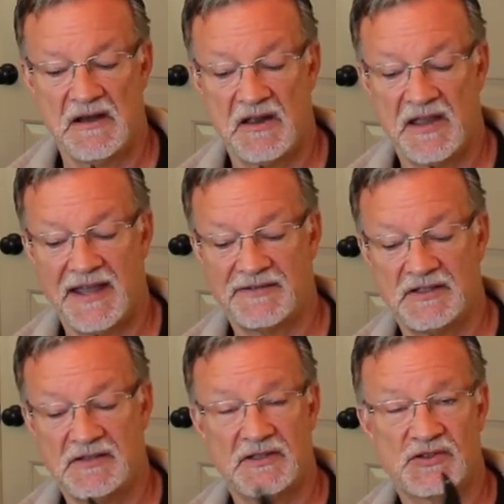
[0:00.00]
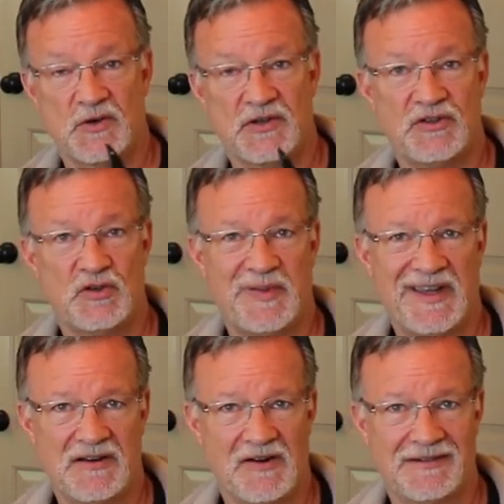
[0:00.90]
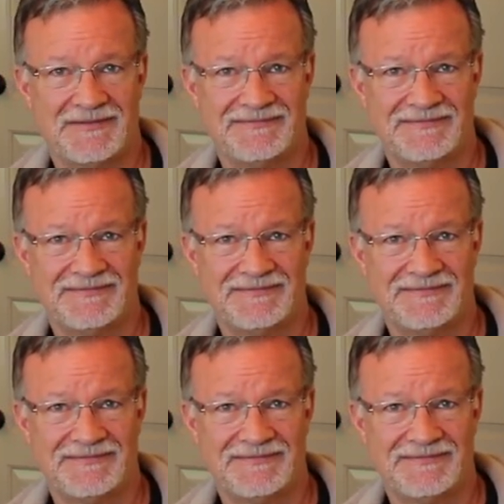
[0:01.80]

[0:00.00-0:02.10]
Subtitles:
All I have to do is order a new pickguard,